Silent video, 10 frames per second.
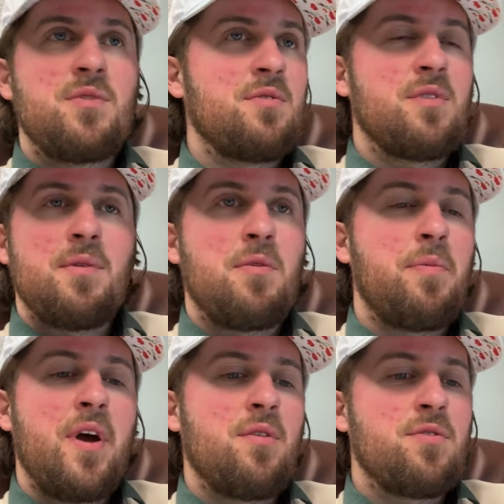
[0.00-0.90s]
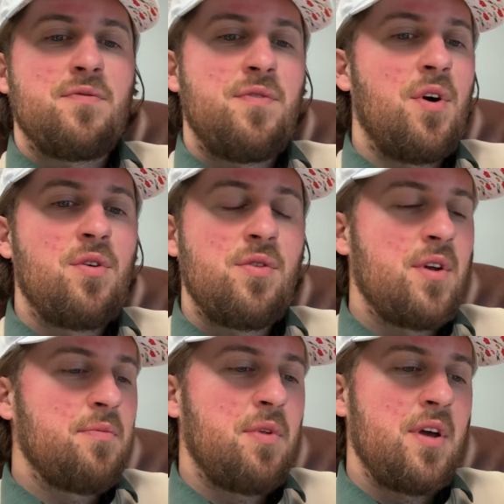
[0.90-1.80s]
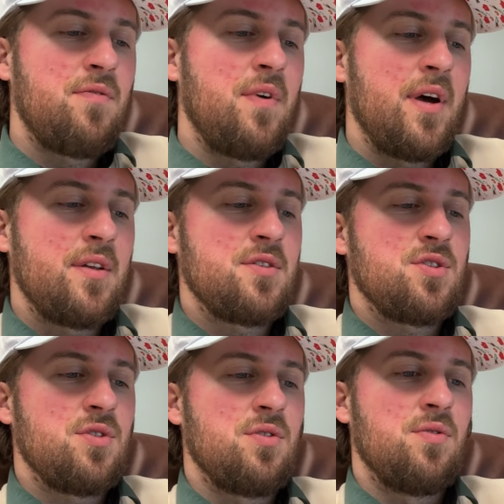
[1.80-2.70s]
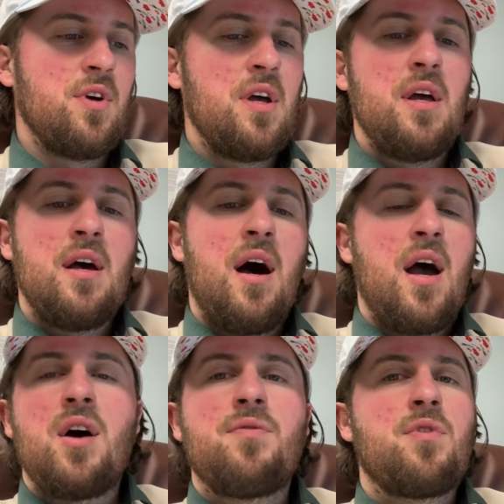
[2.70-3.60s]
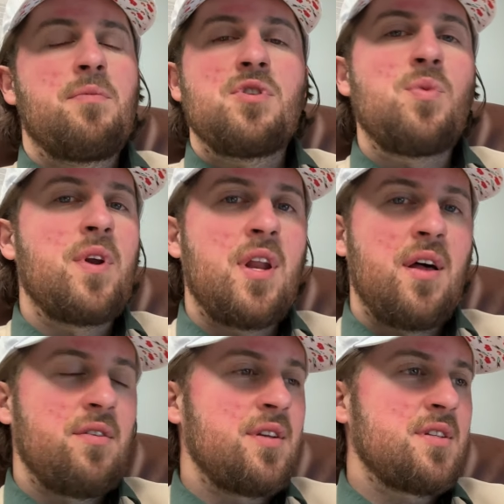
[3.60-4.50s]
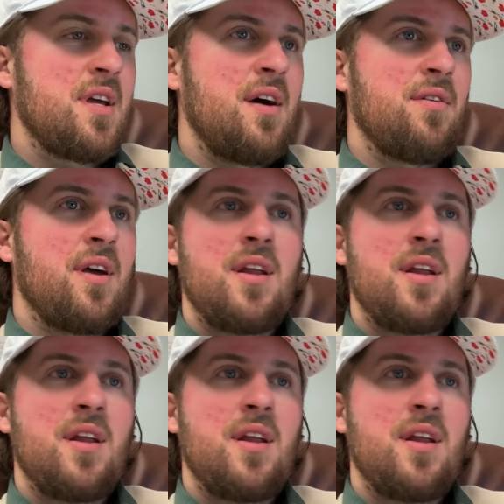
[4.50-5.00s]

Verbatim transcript: We were able to pair it with a phone. It played fine, so I offered him a twenty dollar discount.